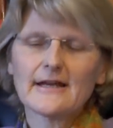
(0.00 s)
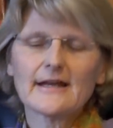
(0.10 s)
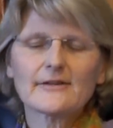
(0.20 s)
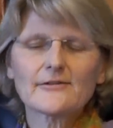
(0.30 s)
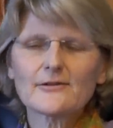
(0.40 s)

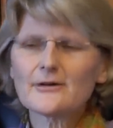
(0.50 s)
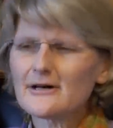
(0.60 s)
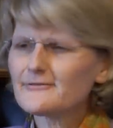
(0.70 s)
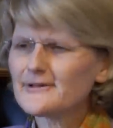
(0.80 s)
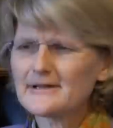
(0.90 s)
And so
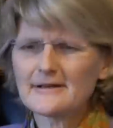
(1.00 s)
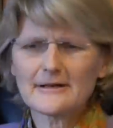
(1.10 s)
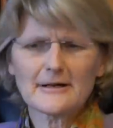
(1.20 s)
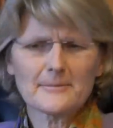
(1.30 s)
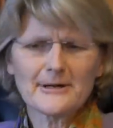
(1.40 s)
often
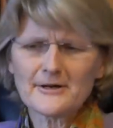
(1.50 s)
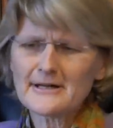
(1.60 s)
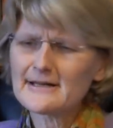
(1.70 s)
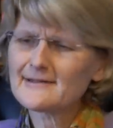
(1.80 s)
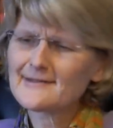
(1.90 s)

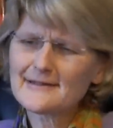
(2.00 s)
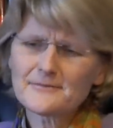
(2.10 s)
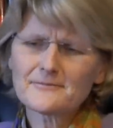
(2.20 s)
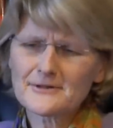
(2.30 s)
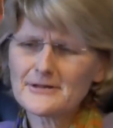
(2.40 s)
Americans,
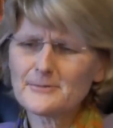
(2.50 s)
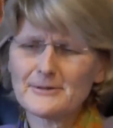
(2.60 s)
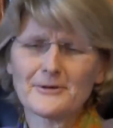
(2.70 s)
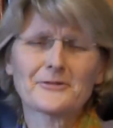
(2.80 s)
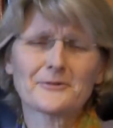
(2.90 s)
and really
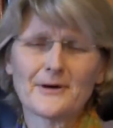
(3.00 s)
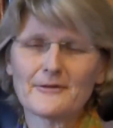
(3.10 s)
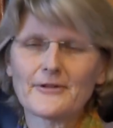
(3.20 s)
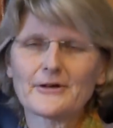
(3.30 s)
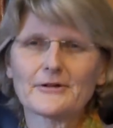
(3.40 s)
people
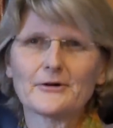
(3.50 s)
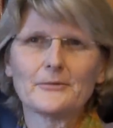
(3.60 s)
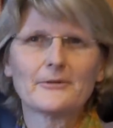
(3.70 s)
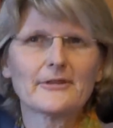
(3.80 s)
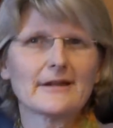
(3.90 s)
throughout the
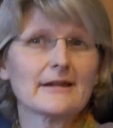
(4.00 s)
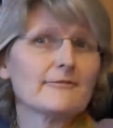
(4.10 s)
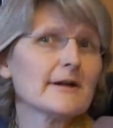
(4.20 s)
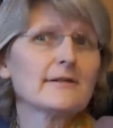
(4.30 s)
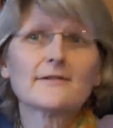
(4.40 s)
globe, think,
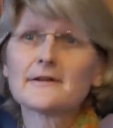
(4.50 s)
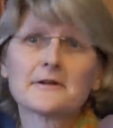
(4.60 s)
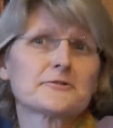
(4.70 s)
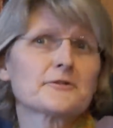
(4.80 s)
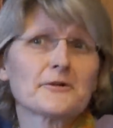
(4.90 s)
if I get sick,
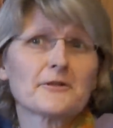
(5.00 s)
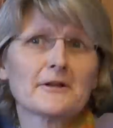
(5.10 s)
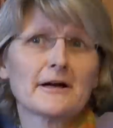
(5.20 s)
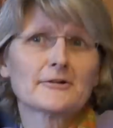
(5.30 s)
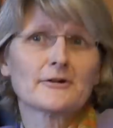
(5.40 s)
I'll just go to the
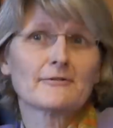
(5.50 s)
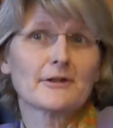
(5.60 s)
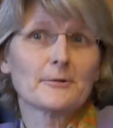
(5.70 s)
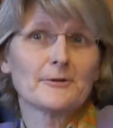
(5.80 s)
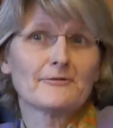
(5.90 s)
doctor,
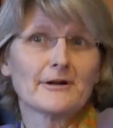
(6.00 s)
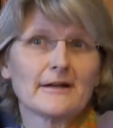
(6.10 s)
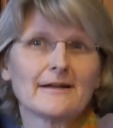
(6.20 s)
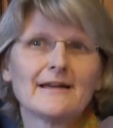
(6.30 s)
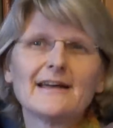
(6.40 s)
everything will be
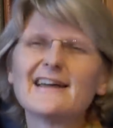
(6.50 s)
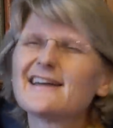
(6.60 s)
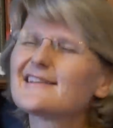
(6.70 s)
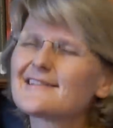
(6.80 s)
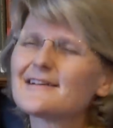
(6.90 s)
fine.
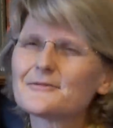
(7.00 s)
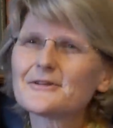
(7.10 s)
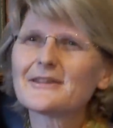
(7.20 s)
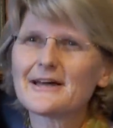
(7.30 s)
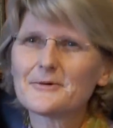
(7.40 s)
It's not
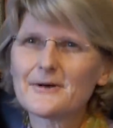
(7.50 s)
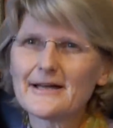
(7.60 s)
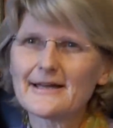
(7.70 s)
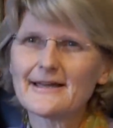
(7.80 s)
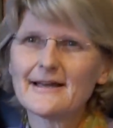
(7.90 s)
really that
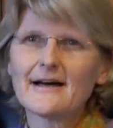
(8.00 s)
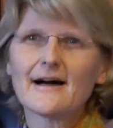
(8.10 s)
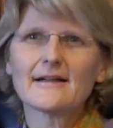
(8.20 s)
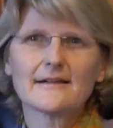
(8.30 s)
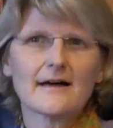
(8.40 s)
way.
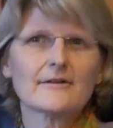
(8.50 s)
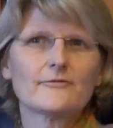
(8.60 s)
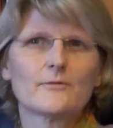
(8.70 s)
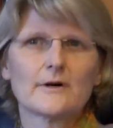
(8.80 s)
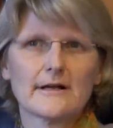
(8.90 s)
A lot
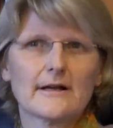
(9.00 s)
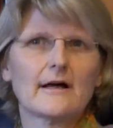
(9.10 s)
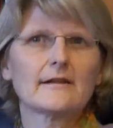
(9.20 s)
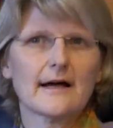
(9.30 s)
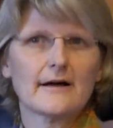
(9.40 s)
of what
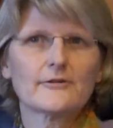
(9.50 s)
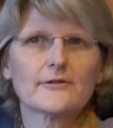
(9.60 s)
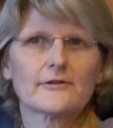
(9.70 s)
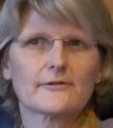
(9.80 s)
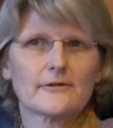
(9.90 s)

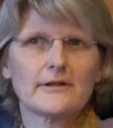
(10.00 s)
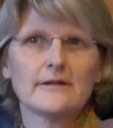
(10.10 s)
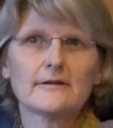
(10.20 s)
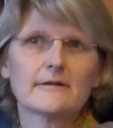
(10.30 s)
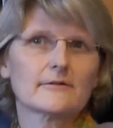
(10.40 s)
allows us to
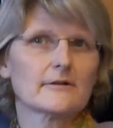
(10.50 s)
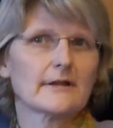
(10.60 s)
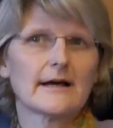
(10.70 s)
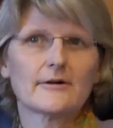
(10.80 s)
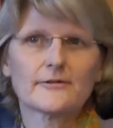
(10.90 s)
heal or
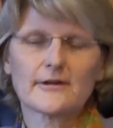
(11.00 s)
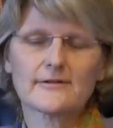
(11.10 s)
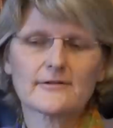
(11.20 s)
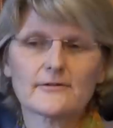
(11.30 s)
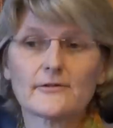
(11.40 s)
allows
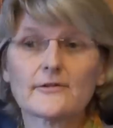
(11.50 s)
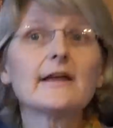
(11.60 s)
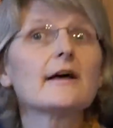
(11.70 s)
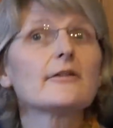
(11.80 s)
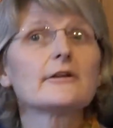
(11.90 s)
us to
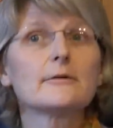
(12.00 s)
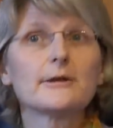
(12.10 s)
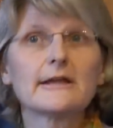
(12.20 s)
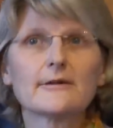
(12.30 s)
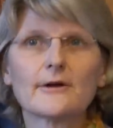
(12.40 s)
stay healthy to
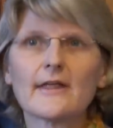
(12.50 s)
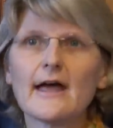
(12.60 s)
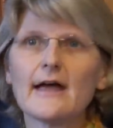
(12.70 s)
begin with